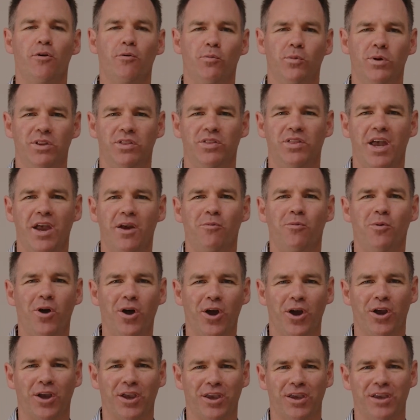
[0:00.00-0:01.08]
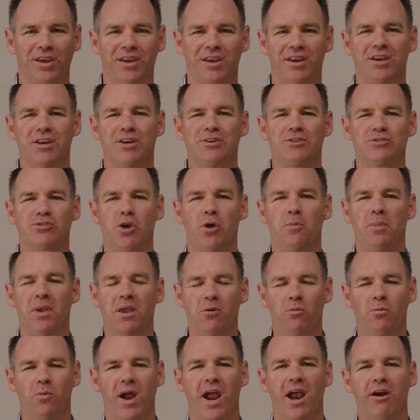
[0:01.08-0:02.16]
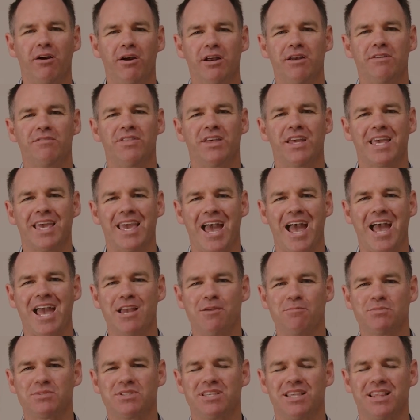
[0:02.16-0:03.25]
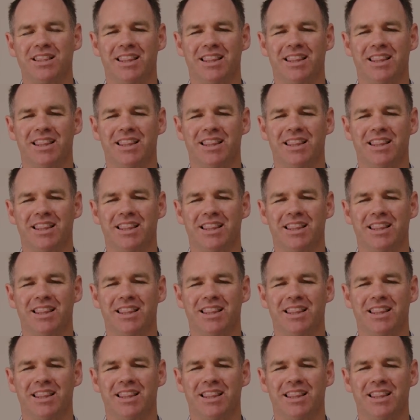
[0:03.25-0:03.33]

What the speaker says: with their work. So be wary of the games